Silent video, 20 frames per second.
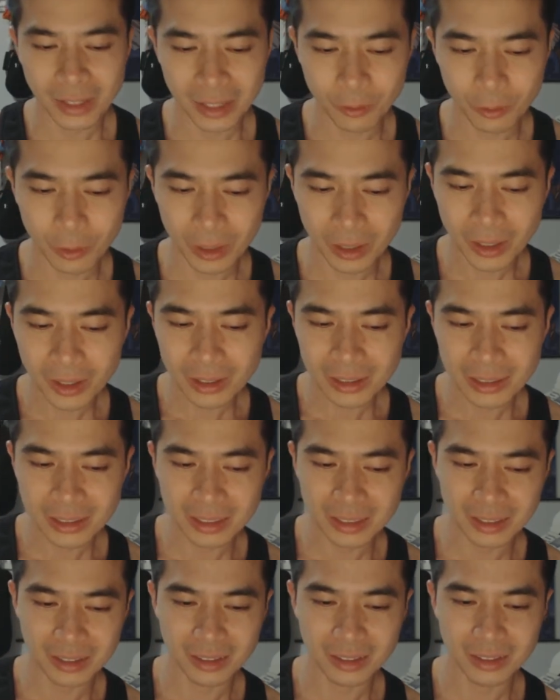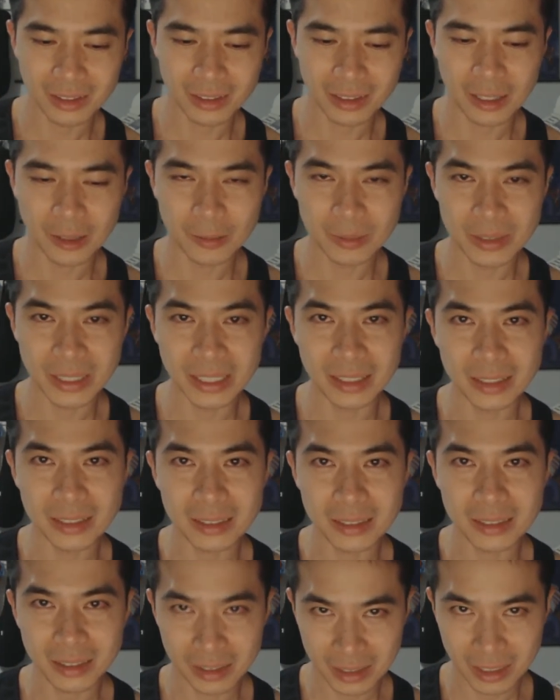like, when I got to the
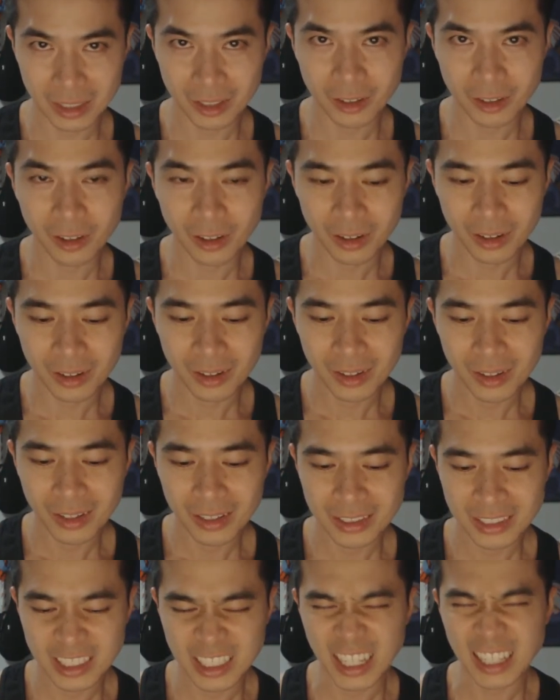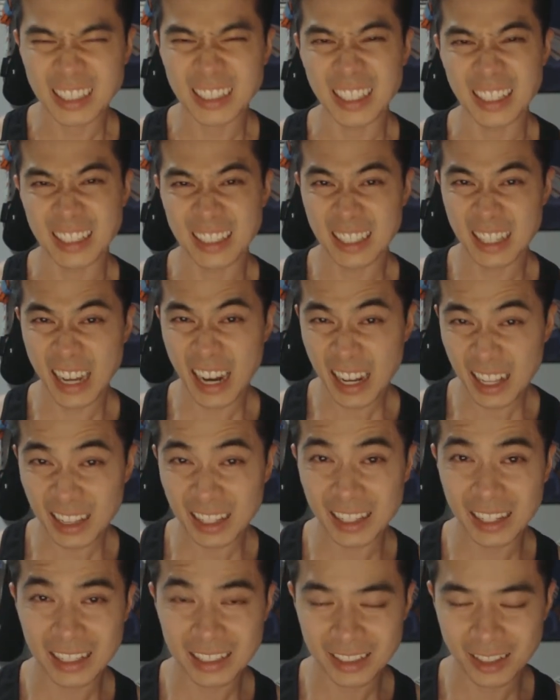tennis at 10 o'clock, just
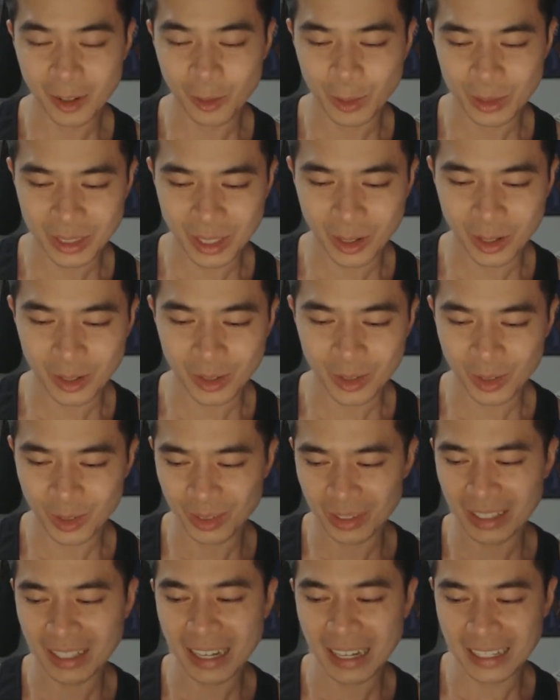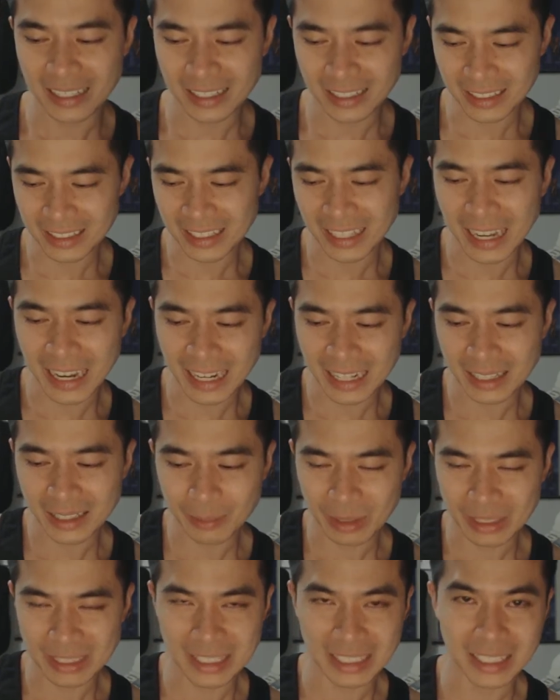exactly as I was going through the gate, you know, scanning
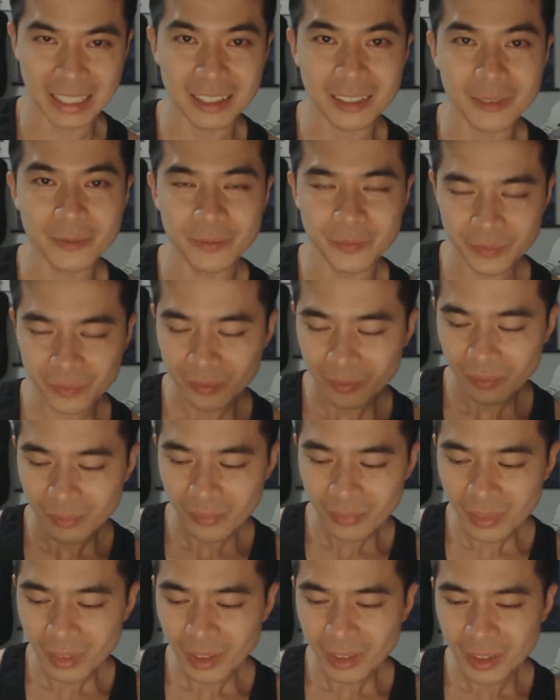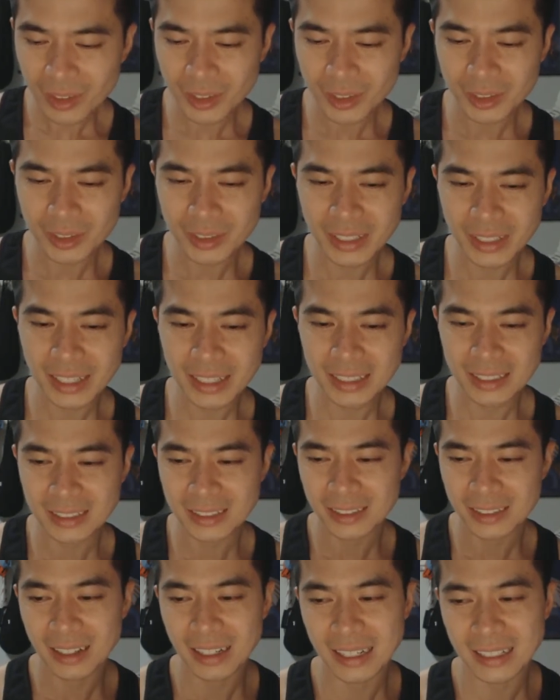my ticket to get
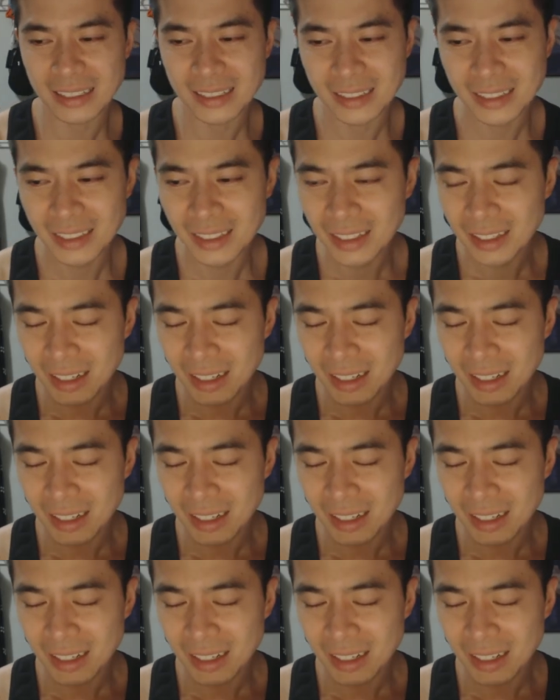inside,